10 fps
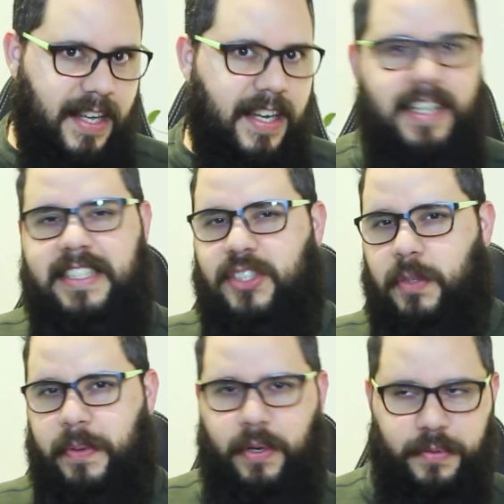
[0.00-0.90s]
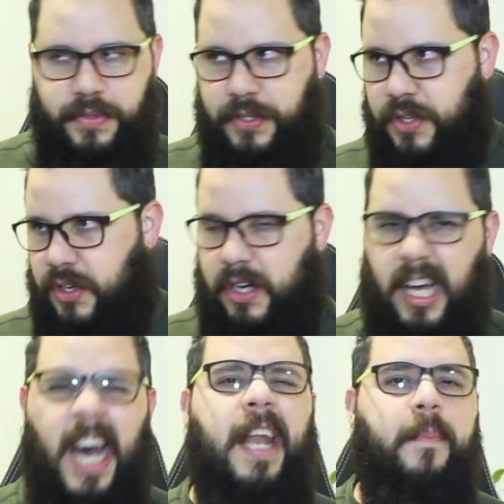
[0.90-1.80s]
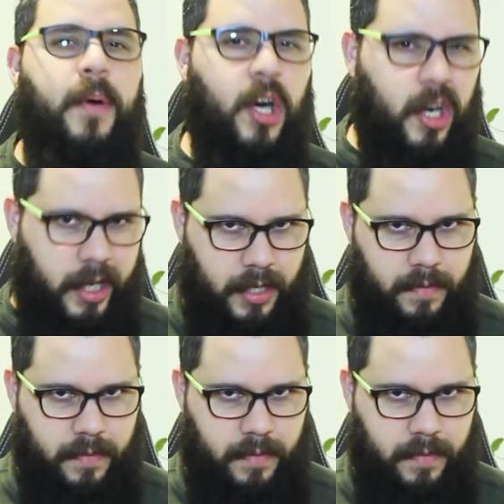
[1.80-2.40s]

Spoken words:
Let's suppose you're at a party.